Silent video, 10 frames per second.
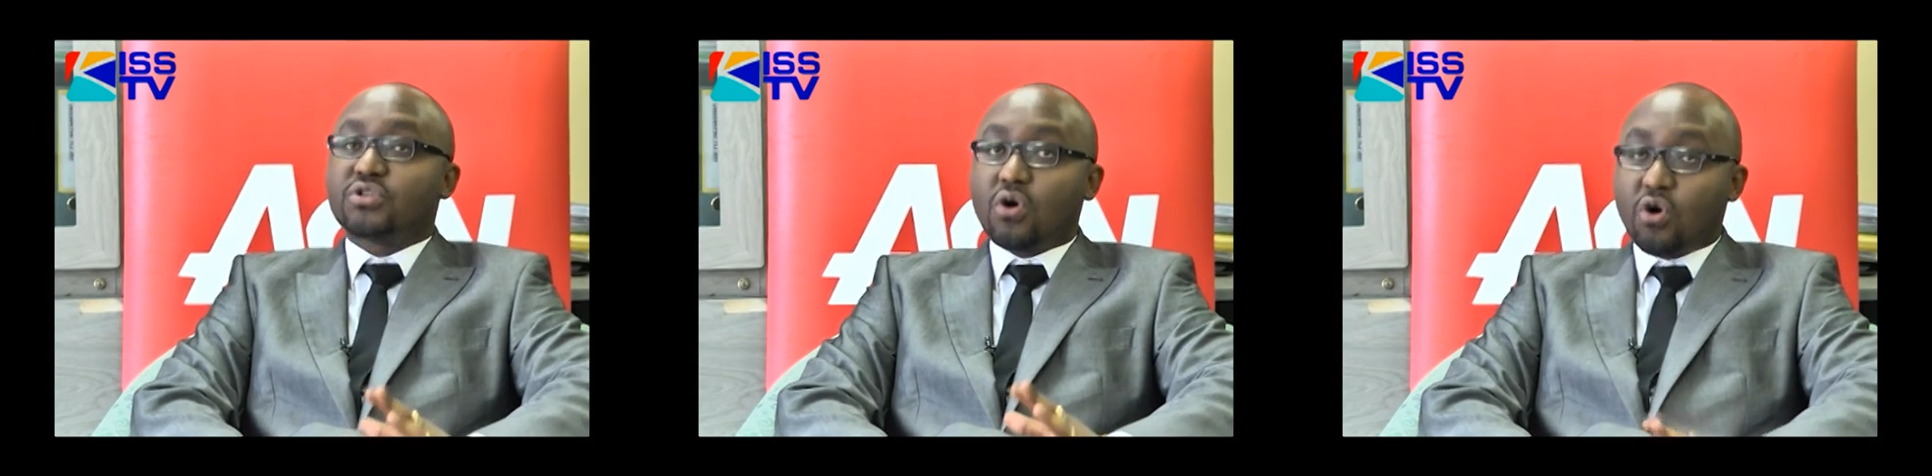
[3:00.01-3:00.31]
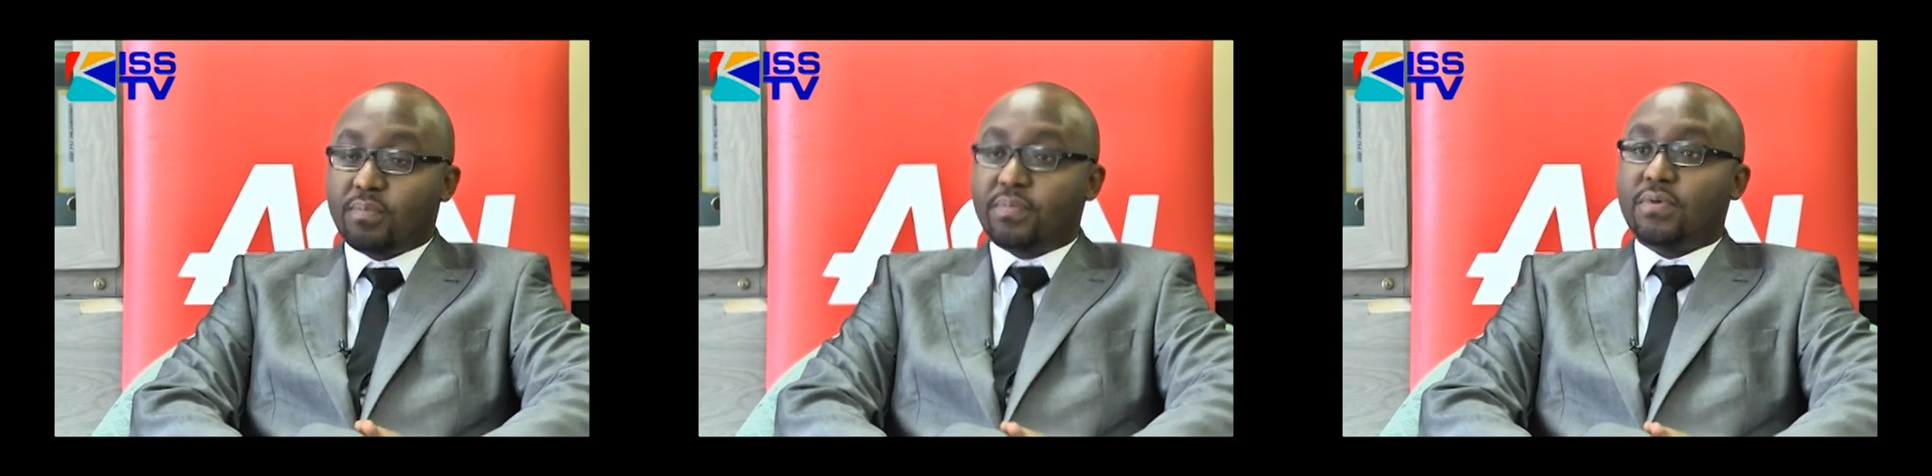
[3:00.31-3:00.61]

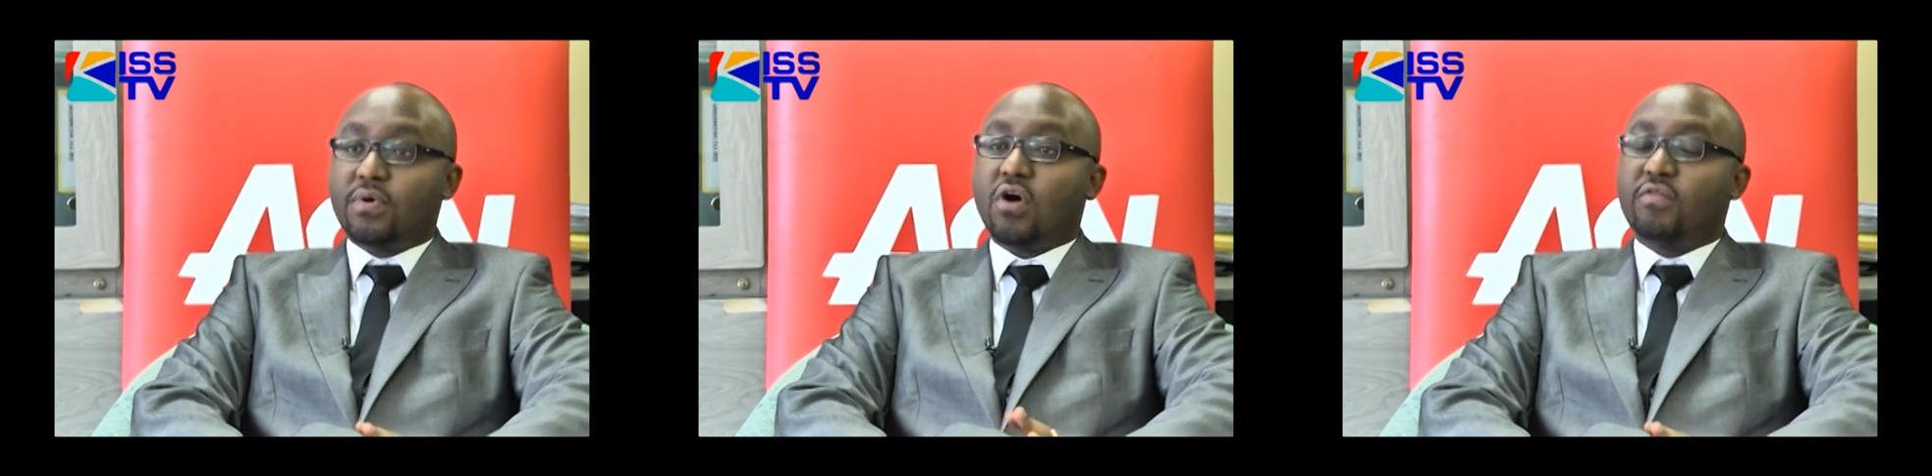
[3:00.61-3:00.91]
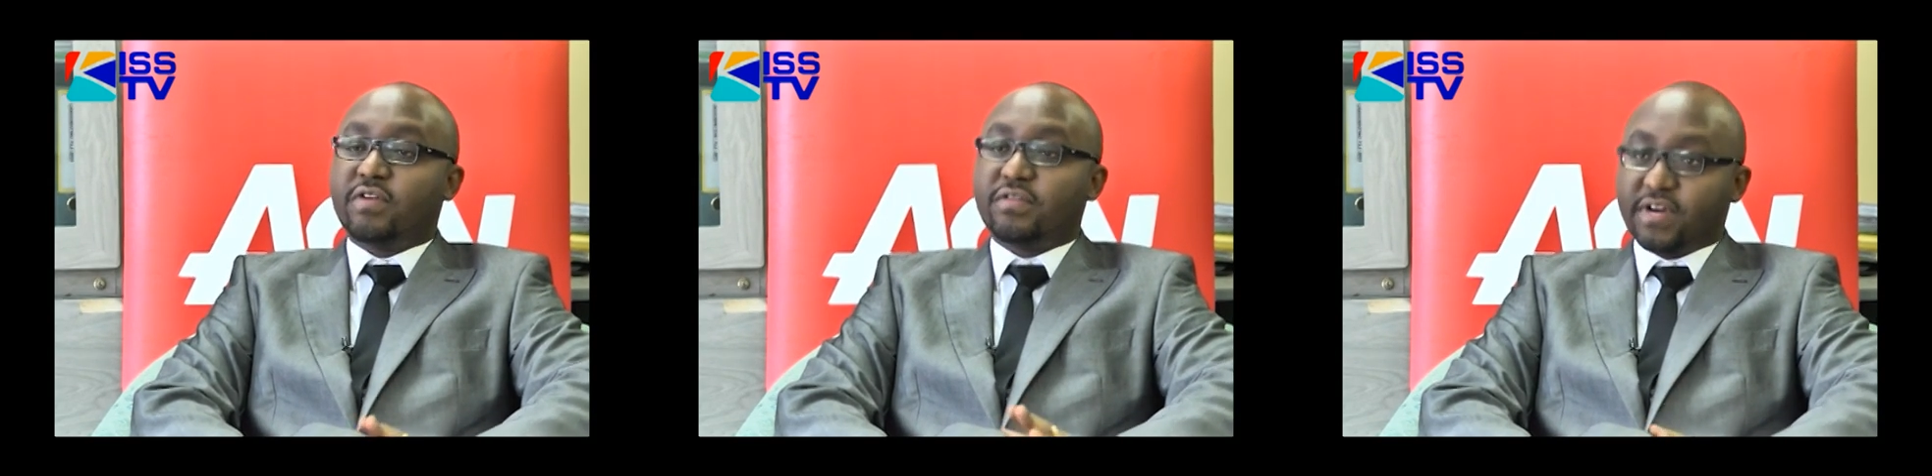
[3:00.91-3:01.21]
hope of
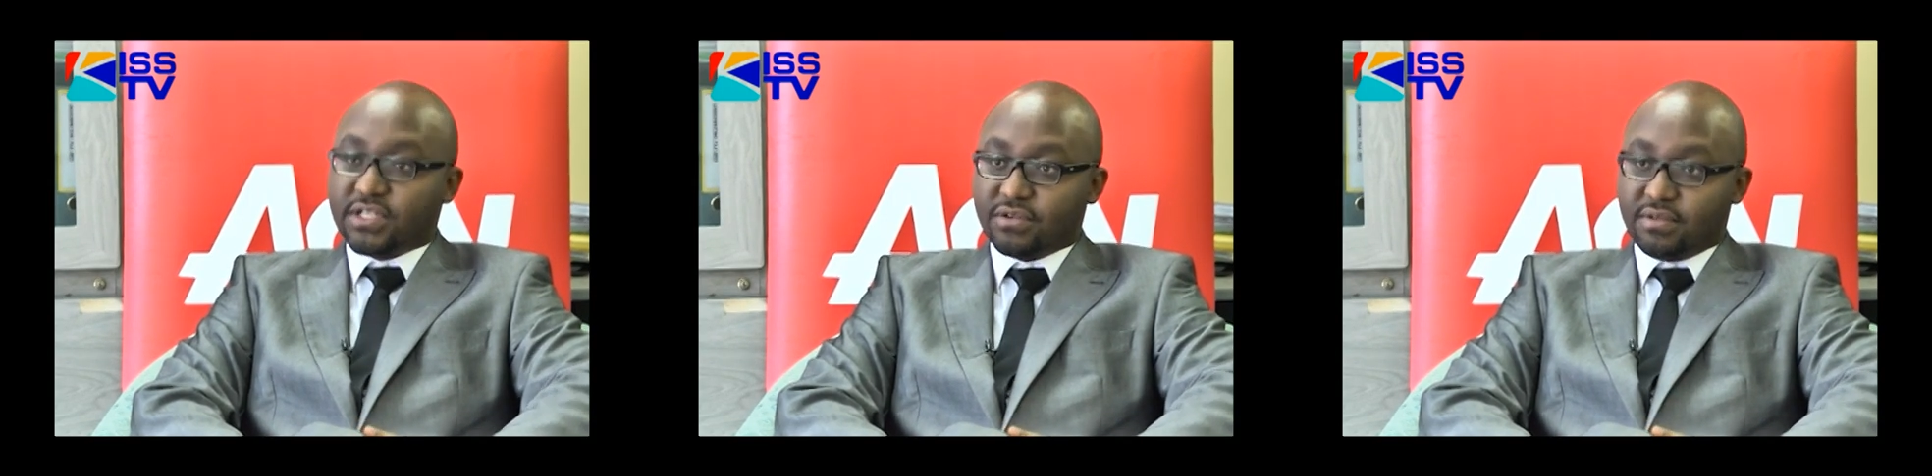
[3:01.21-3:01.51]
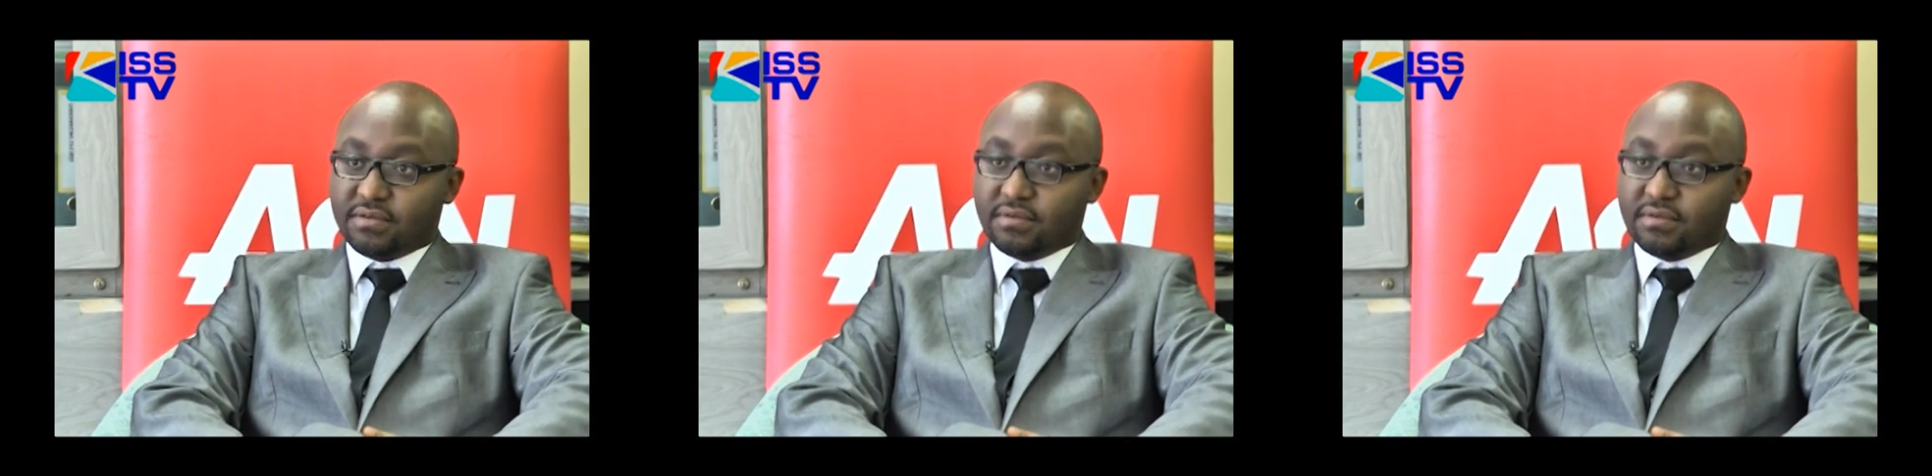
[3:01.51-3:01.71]
reversal.